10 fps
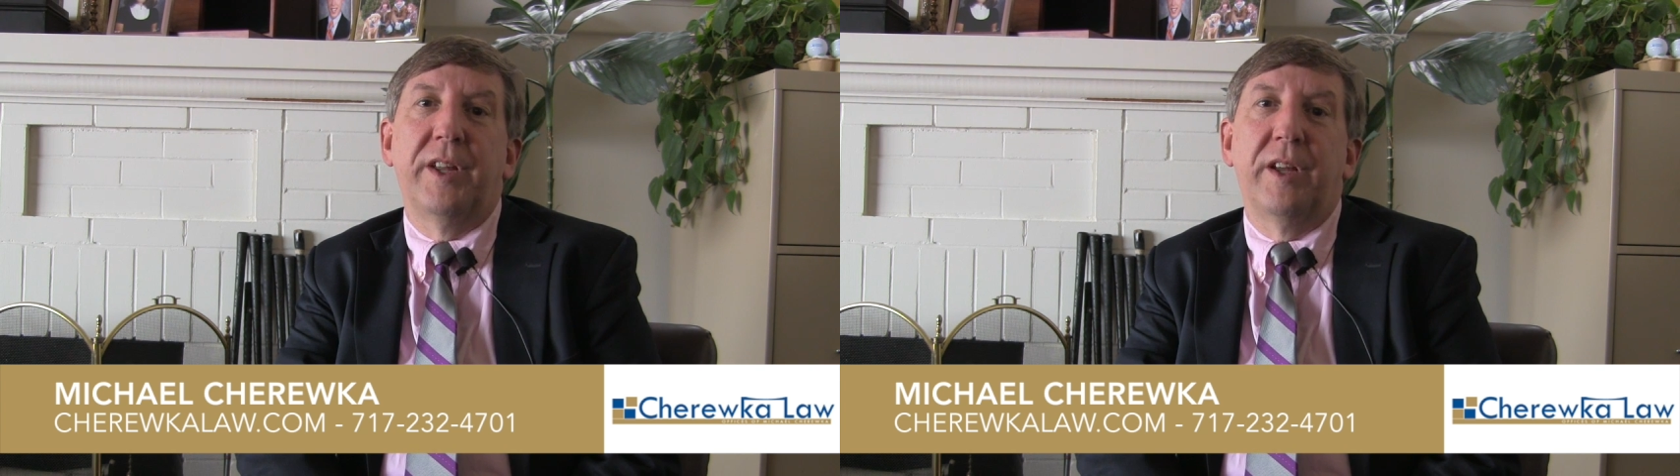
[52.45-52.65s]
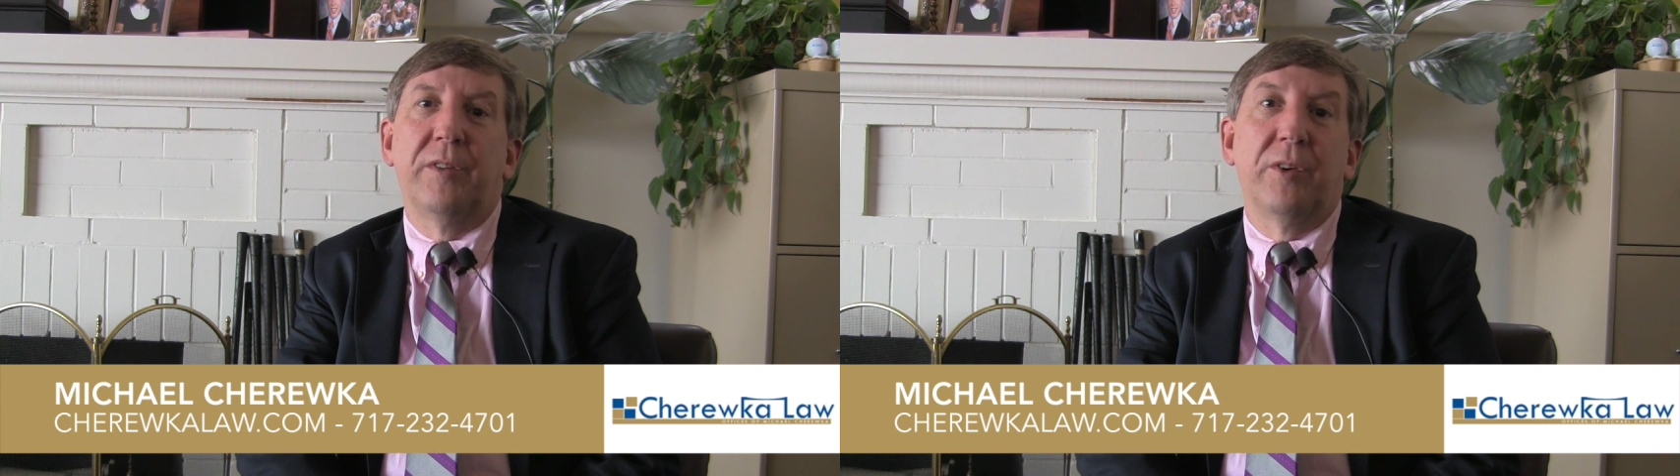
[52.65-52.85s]

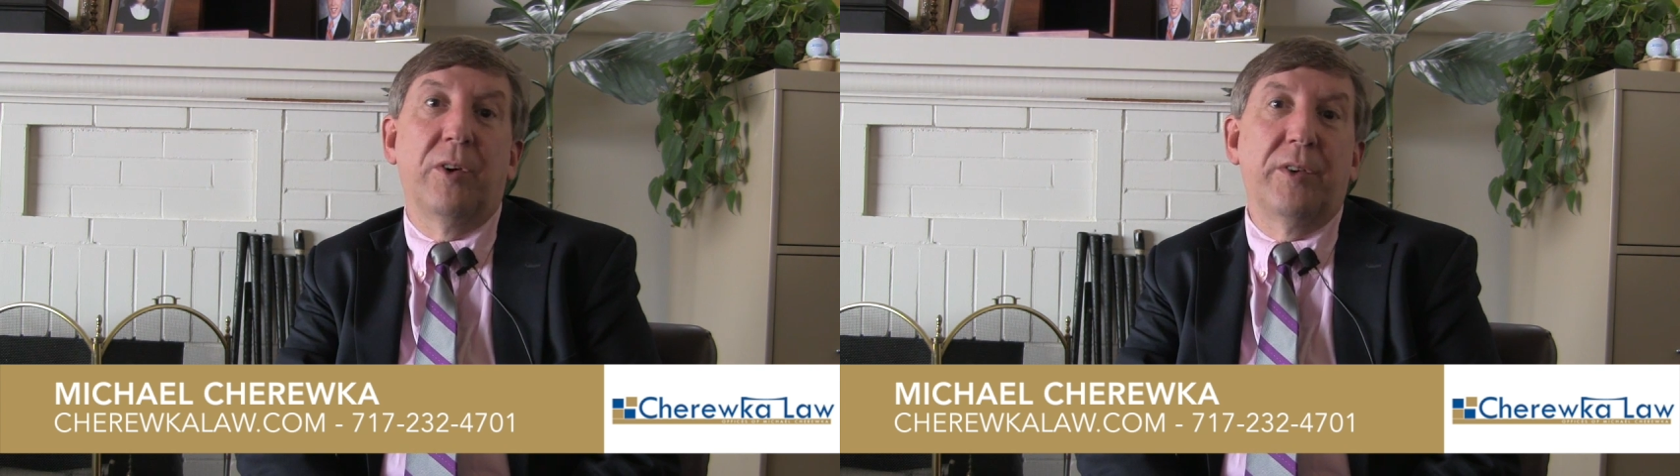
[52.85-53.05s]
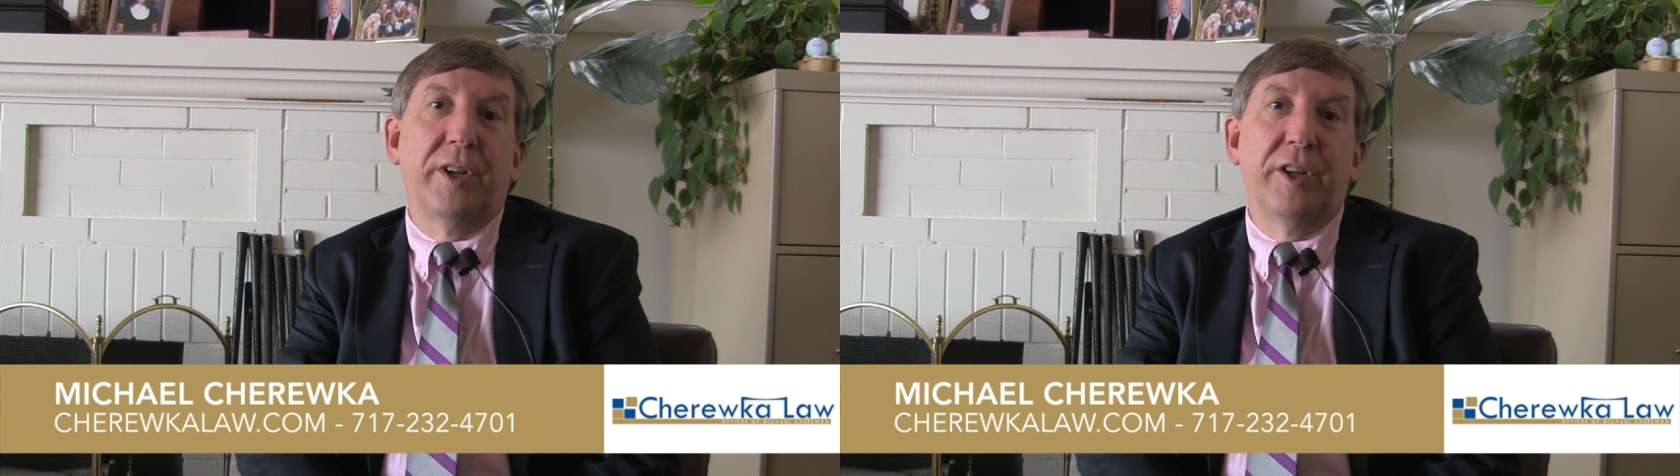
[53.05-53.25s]
they have their
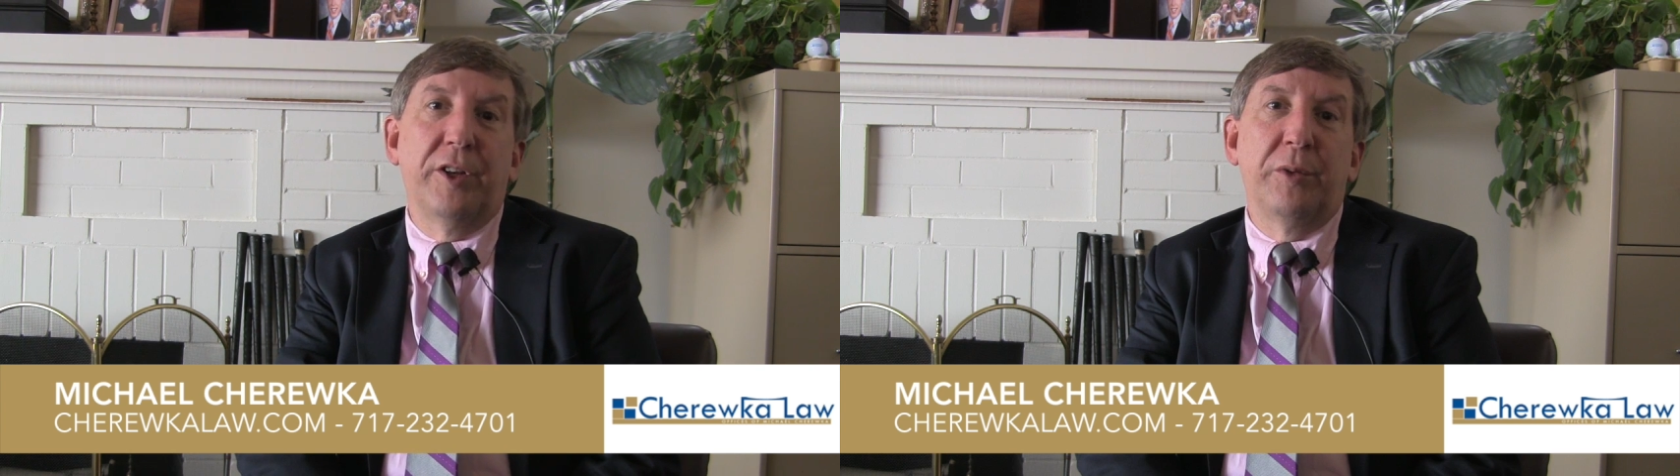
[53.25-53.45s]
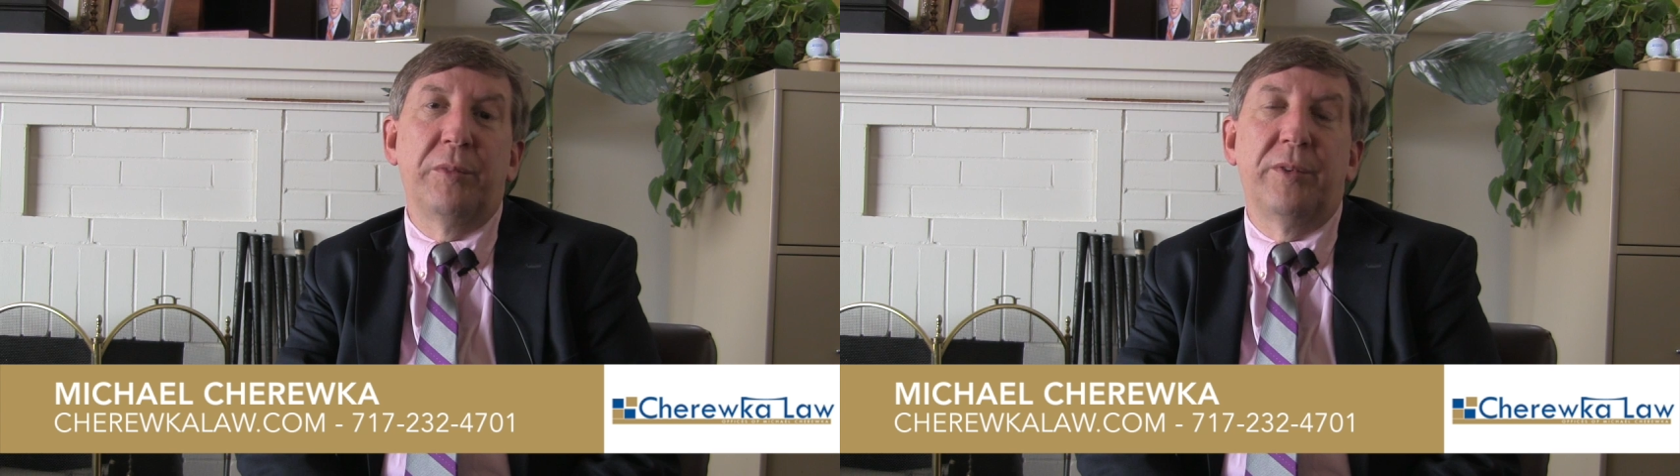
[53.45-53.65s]
own
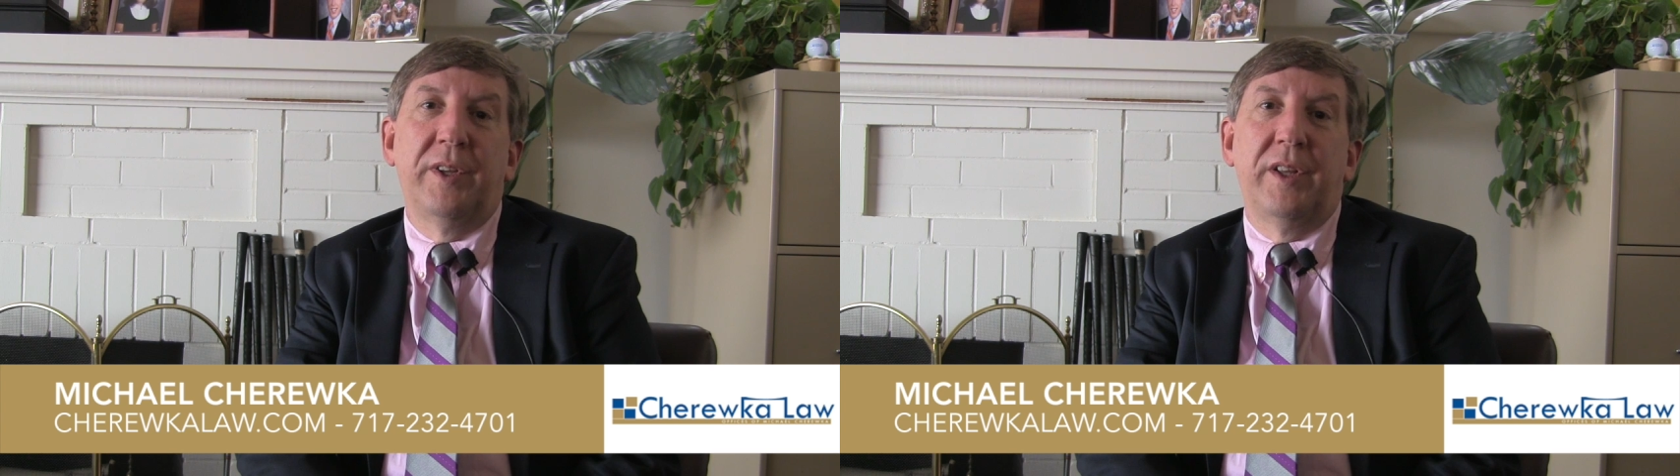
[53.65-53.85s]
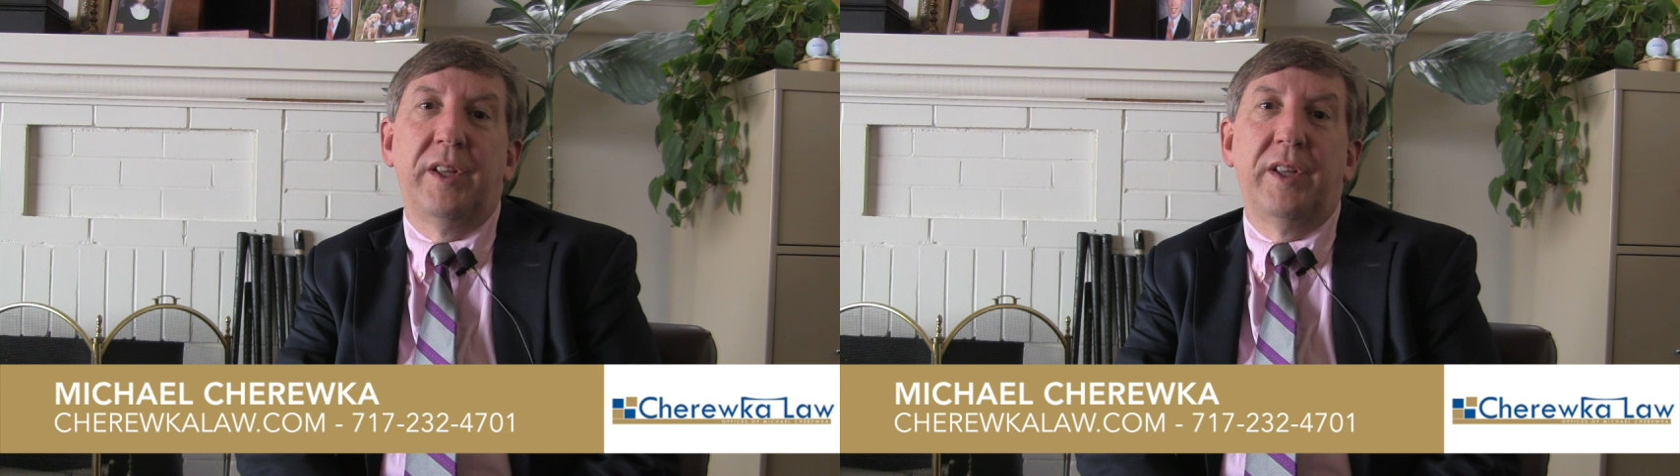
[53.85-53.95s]
items,